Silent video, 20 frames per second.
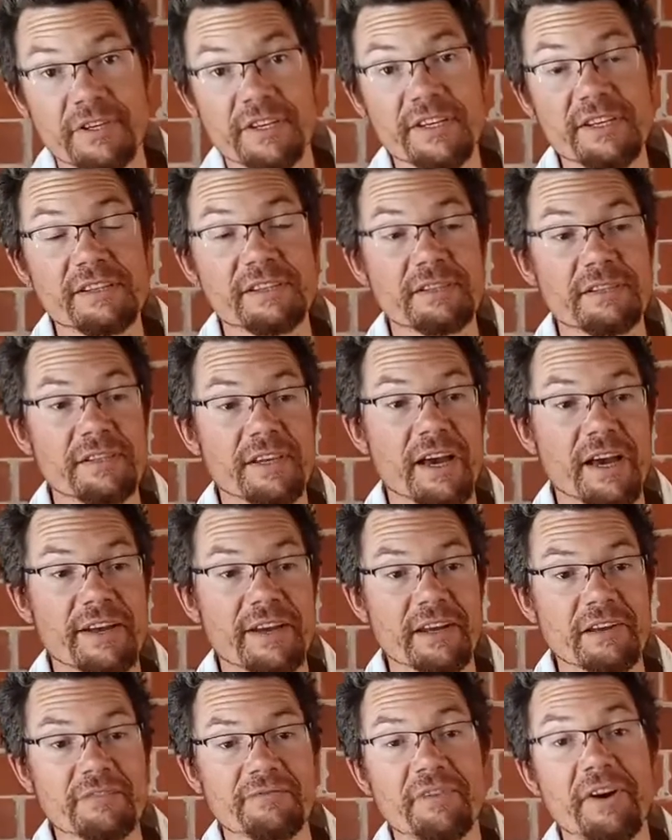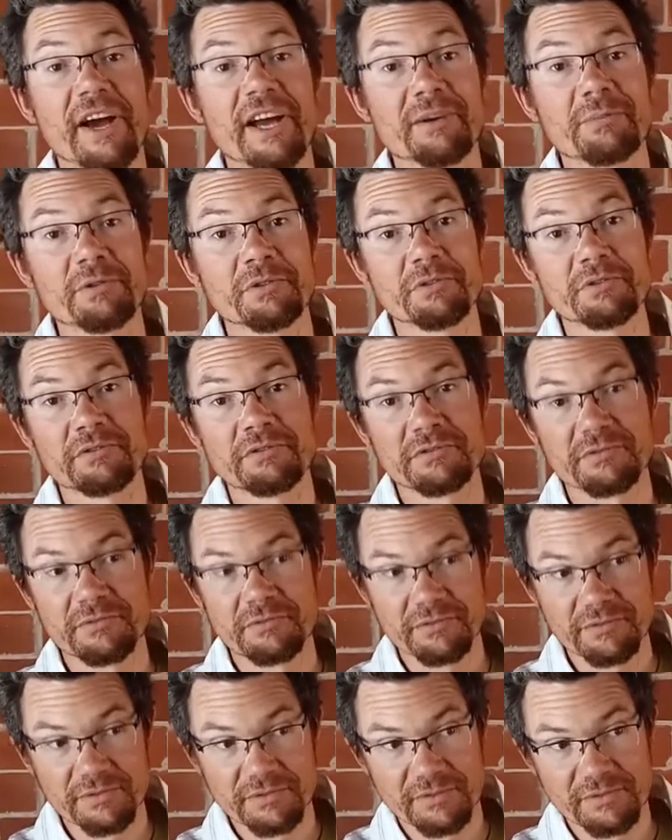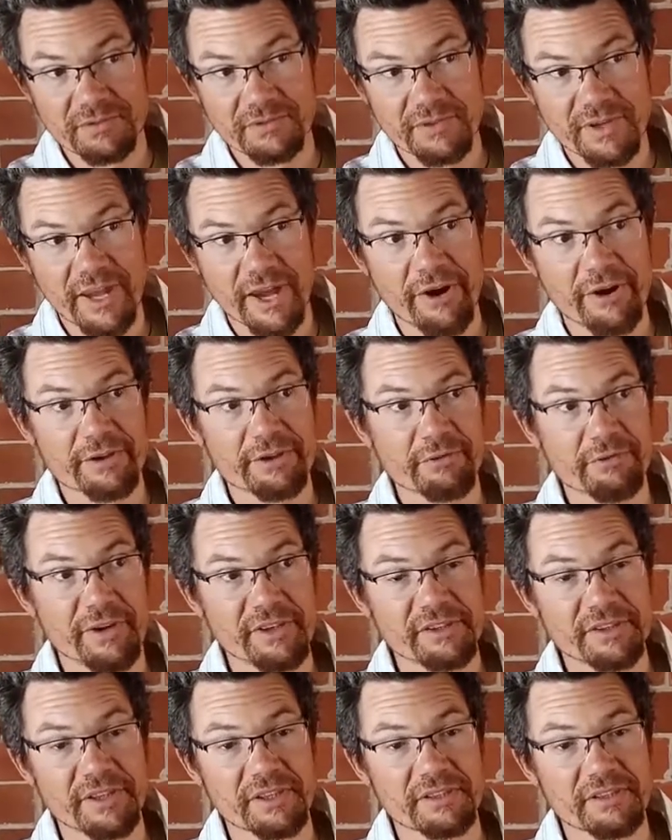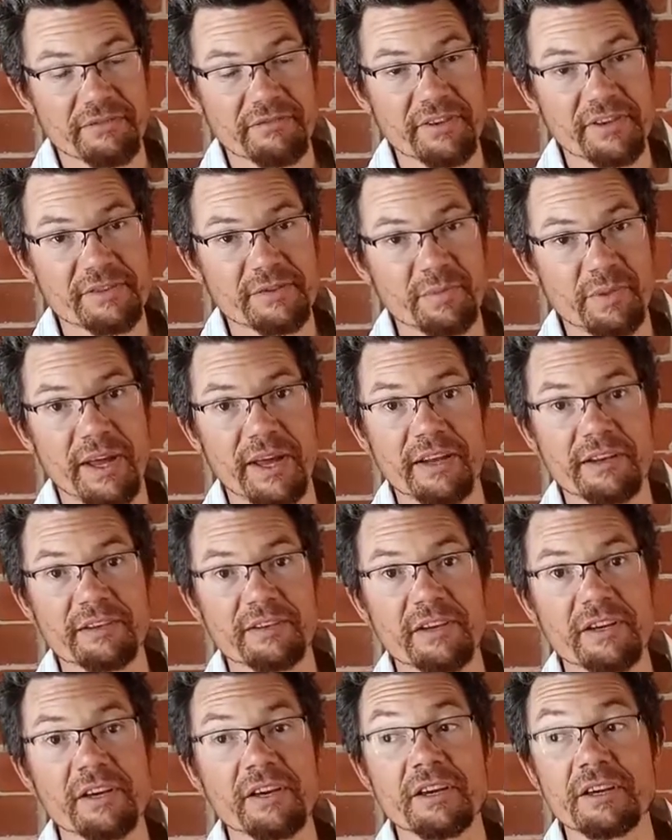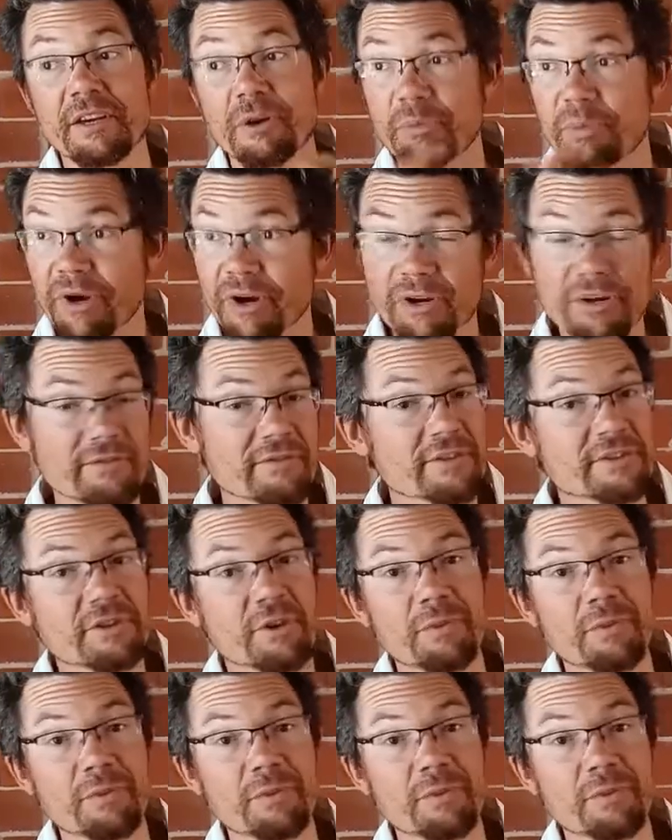easily identifiable characteristics of this plant, comparatively to